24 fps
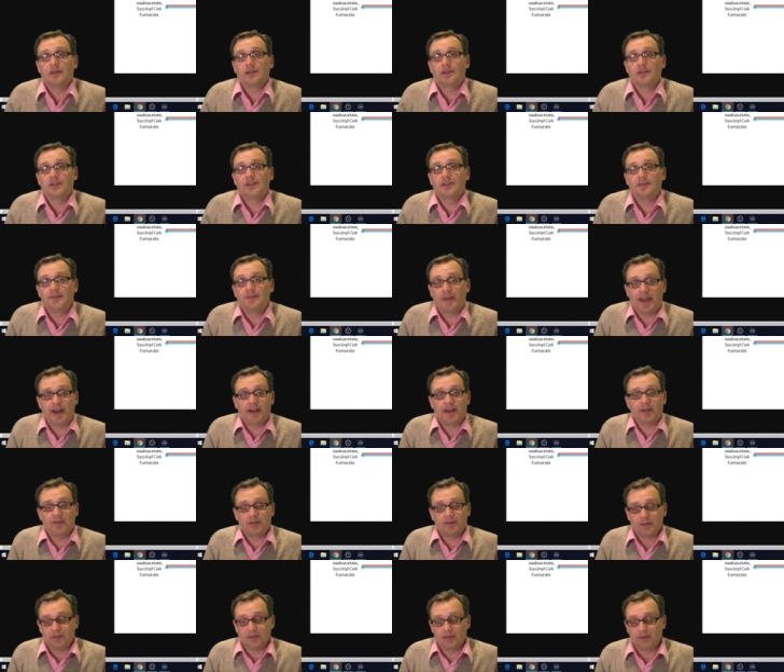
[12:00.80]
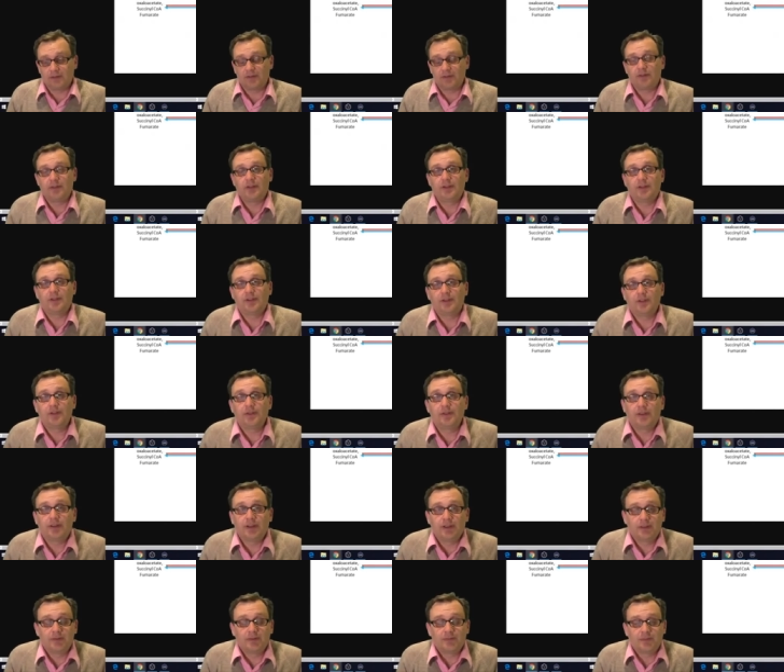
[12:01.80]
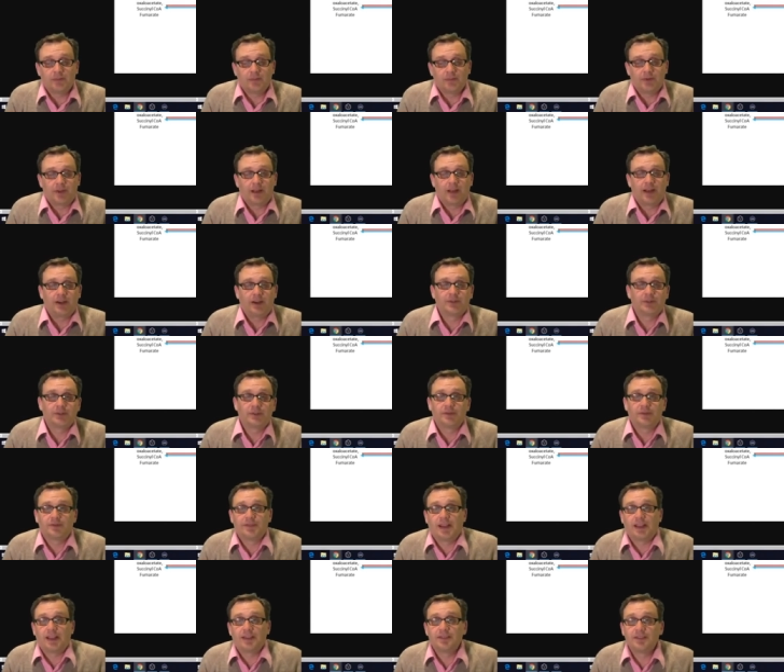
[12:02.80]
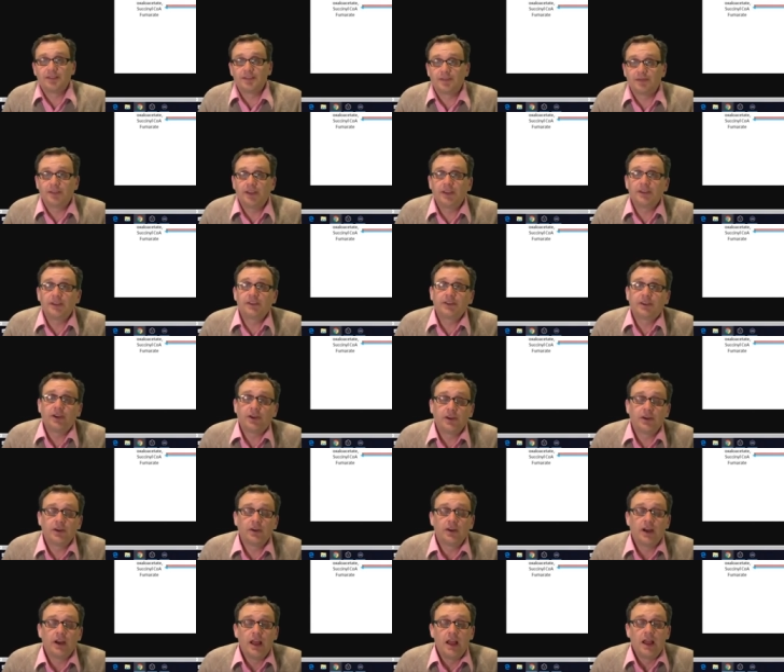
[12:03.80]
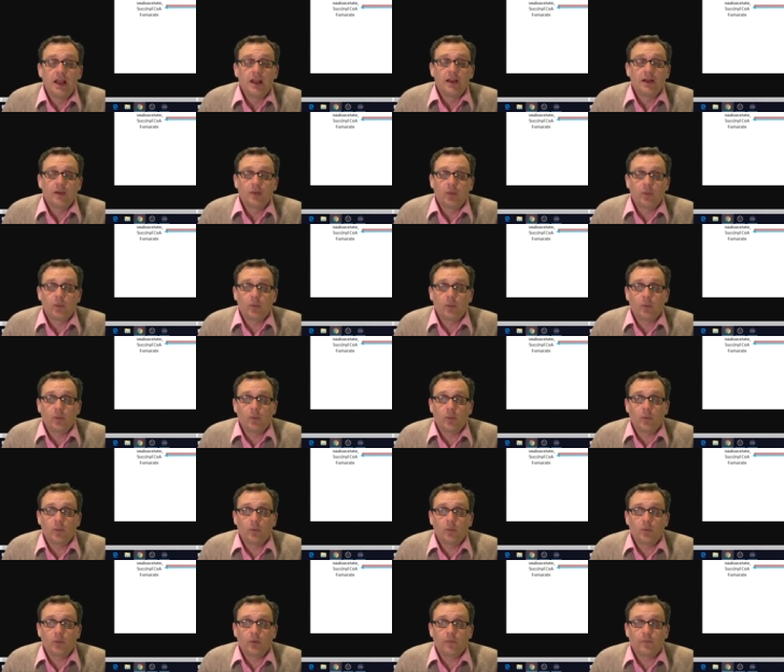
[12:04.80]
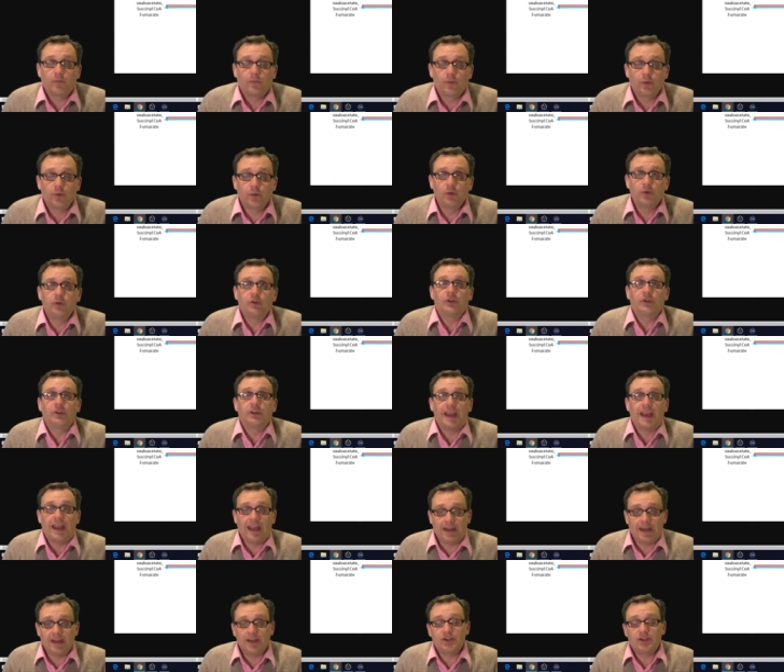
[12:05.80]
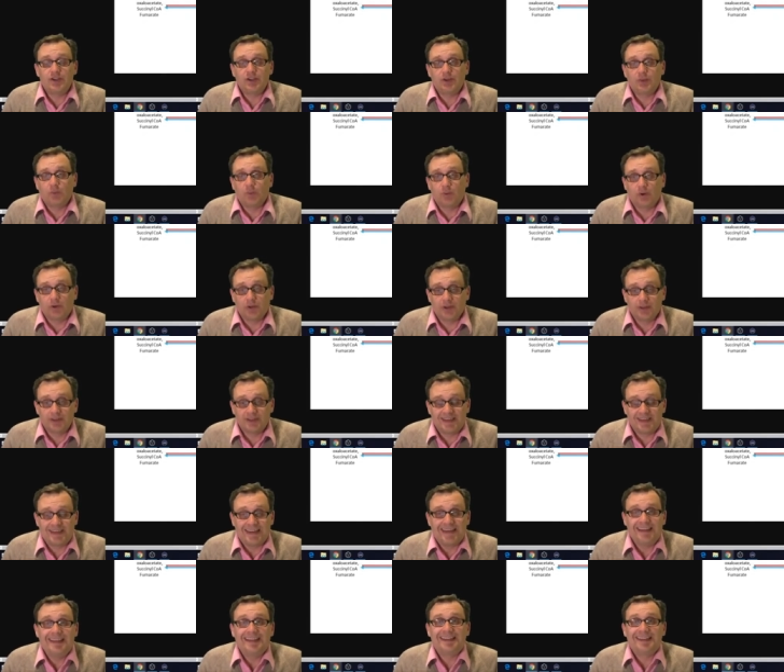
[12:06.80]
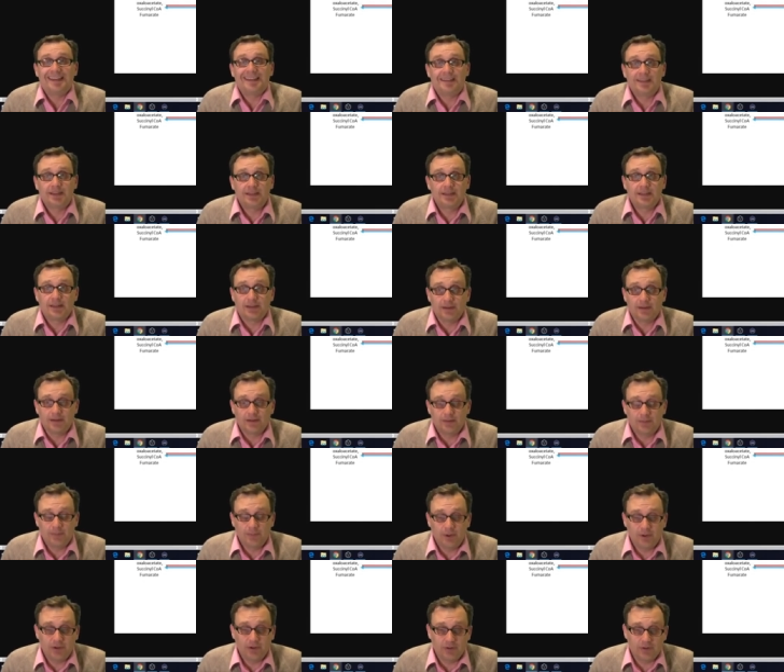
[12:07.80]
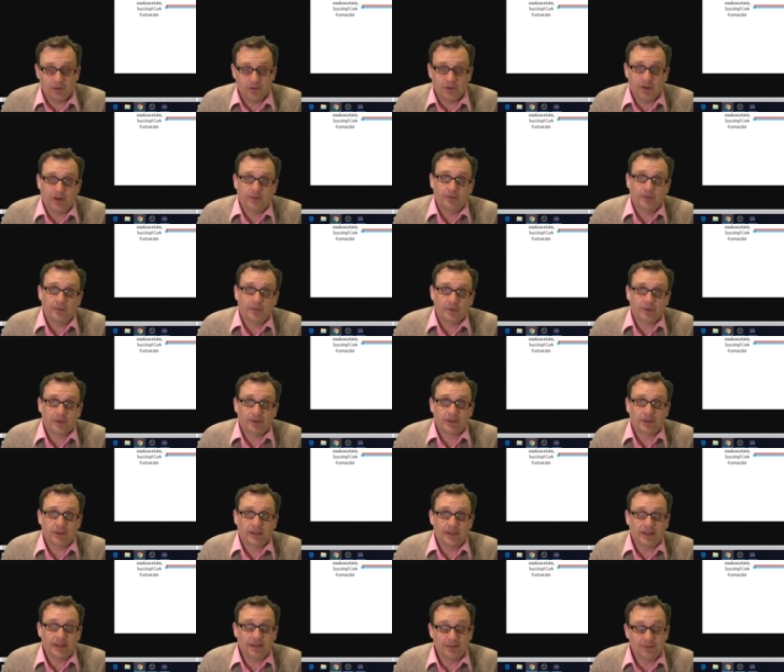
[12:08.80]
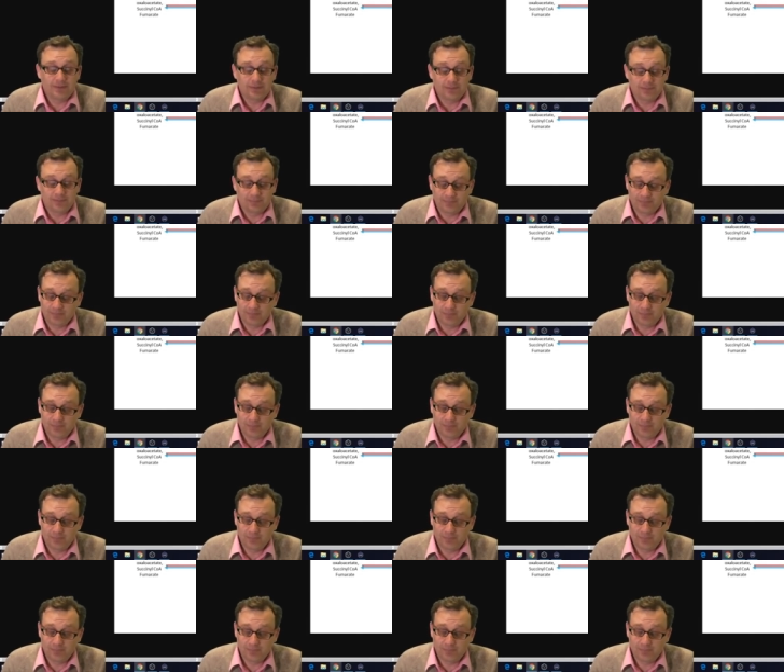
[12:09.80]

the savannah and you know uh, hundreds of thousands of years ago, food and energy was inconsistent. You know, unfortunately,